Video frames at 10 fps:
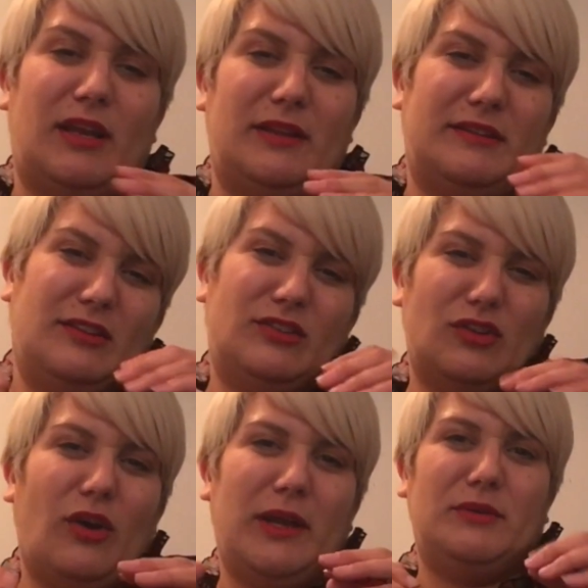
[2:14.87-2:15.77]
like there's a
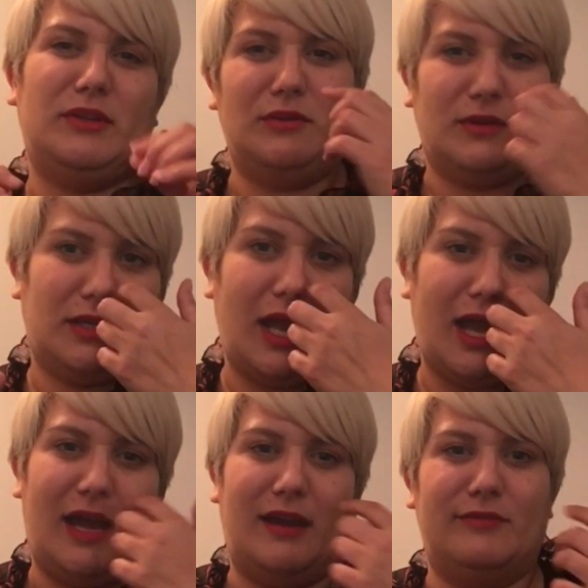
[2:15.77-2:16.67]
style that you can
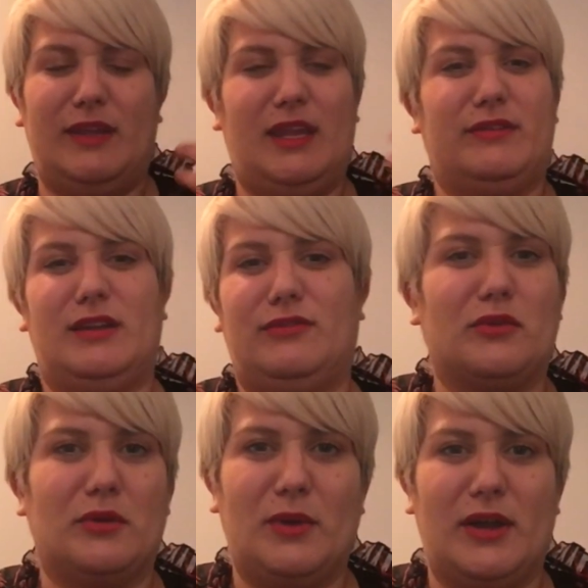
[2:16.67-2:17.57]
have even if
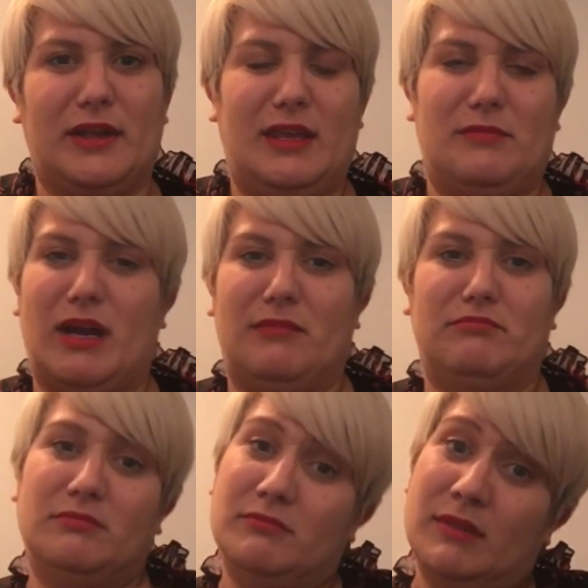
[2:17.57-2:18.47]
you're a working mum